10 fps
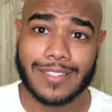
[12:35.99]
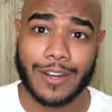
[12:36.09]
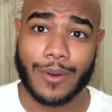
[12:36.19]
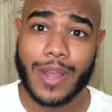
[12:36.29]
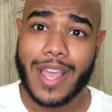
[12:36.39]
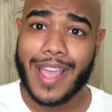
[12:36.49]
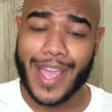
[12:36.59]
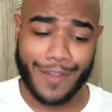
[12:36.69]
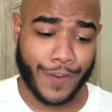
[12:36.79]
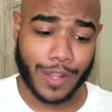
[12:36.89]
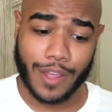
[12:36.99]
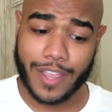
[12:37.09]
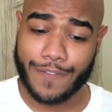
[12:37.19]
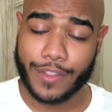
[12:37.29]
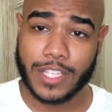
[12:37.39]
So if you're
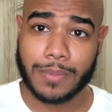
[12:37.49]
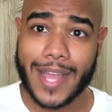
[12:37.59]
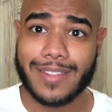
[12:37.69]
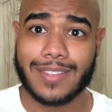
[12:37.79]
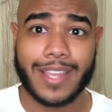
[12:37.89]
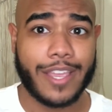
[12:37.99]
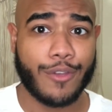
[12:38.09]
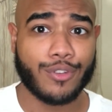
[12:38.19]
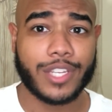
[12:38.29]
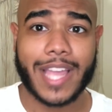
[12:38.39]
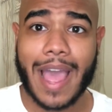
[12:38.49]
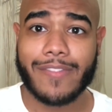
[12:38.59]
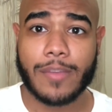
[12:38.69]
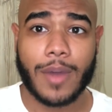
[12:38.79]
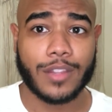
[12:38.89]
looking for these plants, they usually
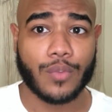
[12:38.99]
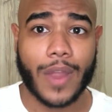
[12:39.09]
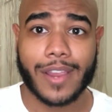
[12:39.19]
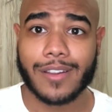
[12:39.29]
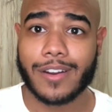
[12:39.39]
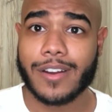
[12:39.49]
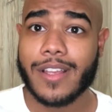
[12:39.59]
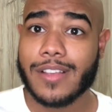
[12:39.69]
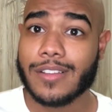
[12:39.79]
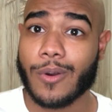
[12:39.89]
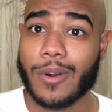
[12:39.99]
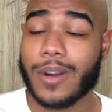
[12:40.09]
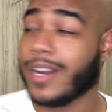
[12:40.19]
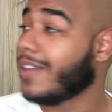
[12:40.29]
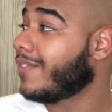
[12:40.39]
have them on the regular,
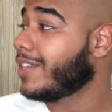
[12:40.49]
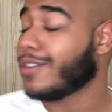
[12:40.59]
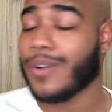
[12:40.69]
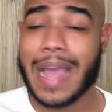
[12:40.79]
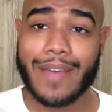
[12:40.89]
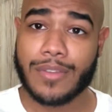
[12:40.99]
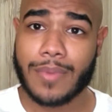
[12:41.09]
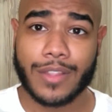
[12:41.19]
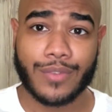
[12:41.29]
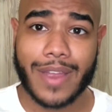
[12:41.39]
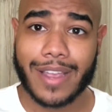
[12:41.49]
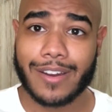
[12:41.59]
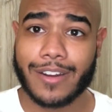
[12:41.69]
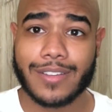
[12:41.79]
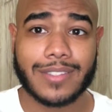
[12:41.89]
or if they don't have them on the
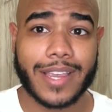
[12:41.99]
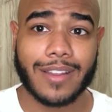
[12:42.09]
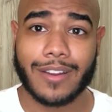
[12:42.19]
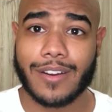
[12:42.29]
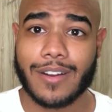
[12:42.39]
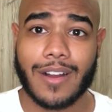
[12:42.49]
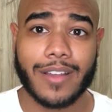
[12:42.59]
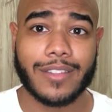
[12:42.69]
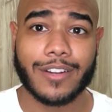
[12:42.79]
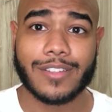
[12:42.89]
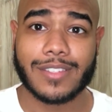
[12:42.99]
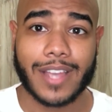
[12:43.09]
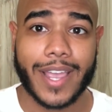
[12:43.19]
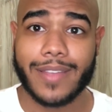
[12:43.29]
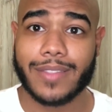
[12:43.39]
regular, stay alert on their
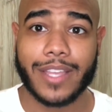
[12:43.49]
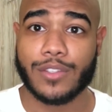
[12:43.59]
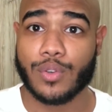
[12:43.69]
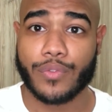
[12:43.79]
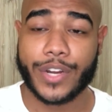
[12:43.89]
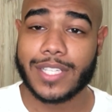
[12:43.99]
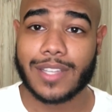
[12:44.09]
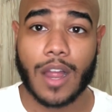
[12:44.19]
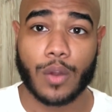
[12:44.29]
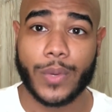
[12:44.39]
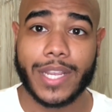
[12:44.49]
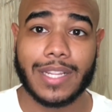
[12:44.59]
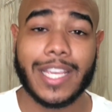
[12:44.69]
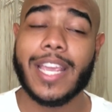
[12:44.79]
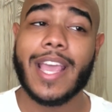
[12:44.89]
site. They do restock
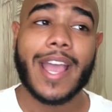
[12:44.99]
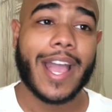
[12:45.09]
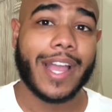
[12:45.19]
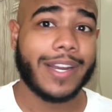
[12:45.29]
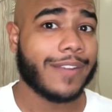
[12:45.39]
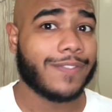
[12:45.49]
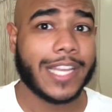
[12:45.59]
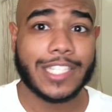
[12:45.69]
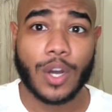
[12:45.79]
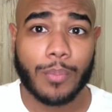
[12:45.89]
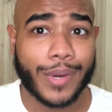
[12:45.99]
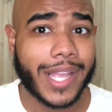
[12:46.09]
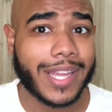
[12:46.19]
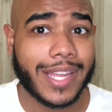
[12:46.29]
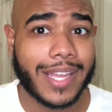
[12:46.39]
weekly. And if they don't
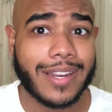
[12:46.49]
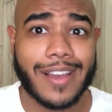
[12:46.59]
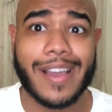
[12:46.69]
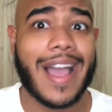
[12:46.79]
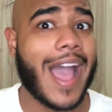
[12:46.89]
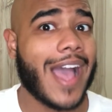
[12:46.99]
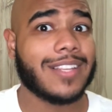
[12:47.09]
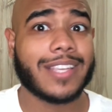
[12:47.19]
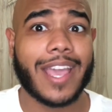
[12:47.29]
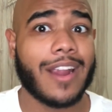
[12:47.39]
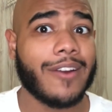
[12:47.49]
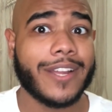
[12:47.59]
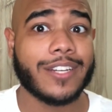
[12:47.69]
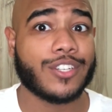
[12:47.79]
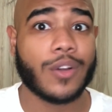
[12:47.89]
bring it in, ask
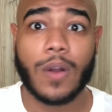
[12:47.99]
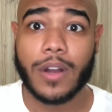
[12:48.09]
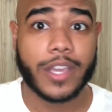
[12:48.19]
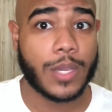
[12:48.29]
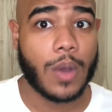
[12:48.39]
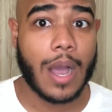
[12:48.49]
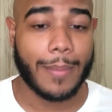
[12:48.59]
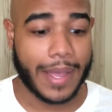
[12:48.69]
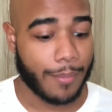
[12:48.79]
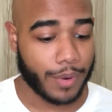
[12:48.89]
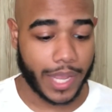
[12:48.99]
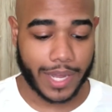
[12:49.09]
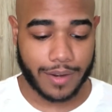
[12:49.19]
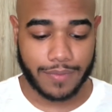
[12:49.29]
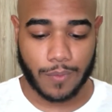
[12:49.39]
Erin. She'll hook you up and bring
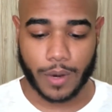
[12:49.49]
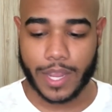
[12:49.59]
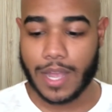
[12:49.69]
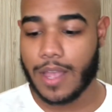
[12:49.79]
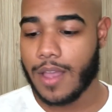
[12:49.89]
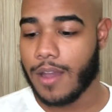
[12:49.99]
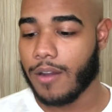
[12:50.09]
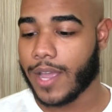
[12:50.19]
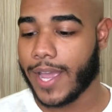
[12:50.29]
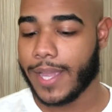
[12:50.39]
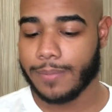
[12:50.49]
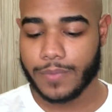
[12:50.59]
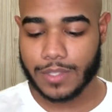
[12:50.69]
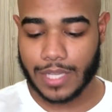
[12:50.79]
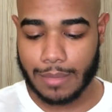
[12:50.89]
it in for you. Okay?
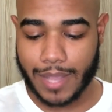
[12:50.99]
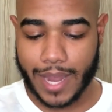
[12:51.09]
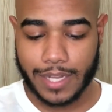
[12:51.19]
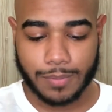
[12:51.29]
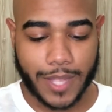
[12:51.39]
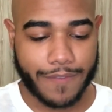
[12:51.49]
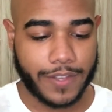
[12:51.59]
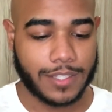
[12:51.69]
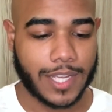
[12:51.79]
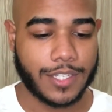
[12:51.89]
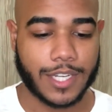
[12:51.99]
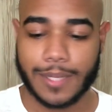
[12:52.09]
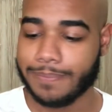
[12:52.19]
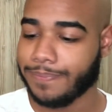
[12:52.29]
Tell them Kenny's Plant Feed sent you.